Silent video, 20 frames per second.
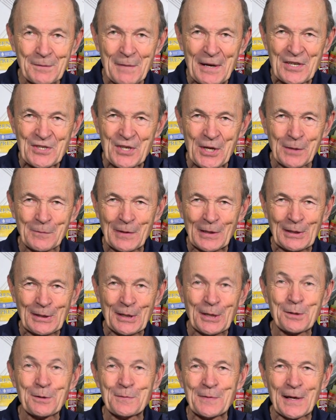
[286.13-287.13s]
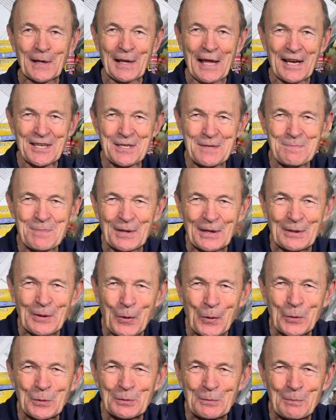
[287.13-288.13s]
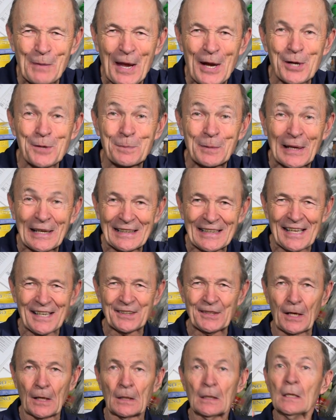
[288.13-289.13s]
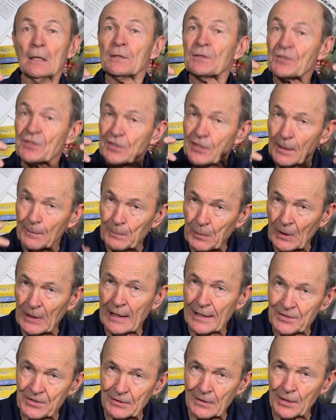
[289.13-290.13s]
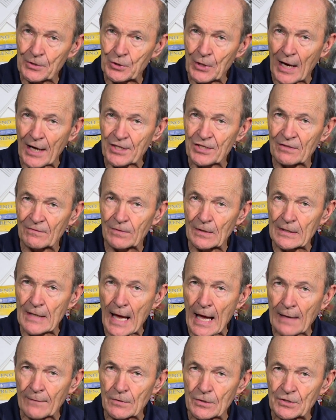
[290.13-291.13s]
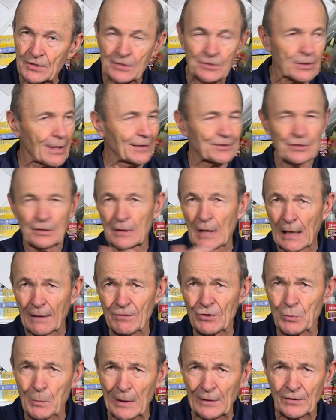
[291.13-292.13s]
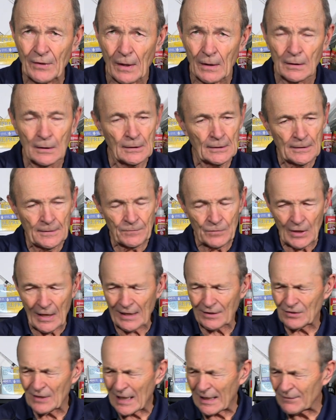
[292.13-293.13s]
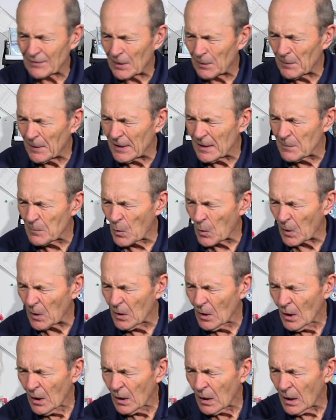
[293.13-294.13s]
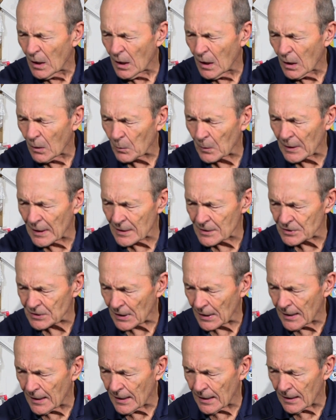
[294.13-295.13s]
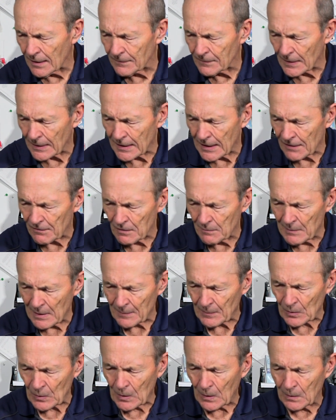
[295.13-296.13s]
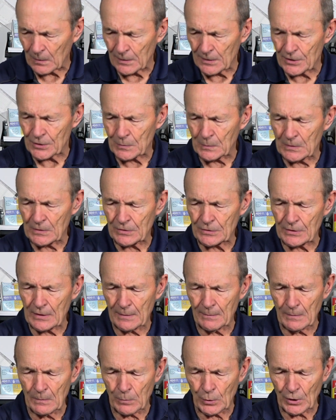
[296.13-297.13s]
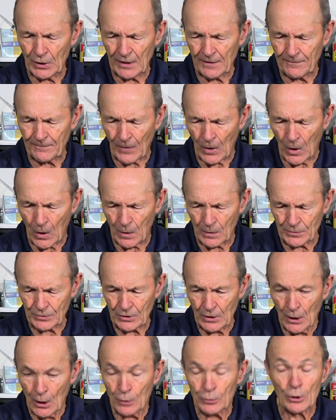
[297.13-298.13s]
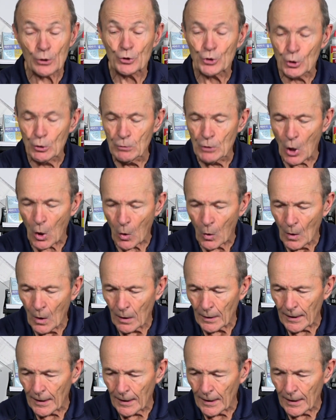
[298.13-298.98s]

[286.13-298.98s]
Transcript: Myself and another fellow actually put an old airplane down there simply as an attraction for divers because lots of divers went there. Can't dive there anymore. Uh, what else did I have? I can't remember all these ones. Uh, Burley Falls, the Juno.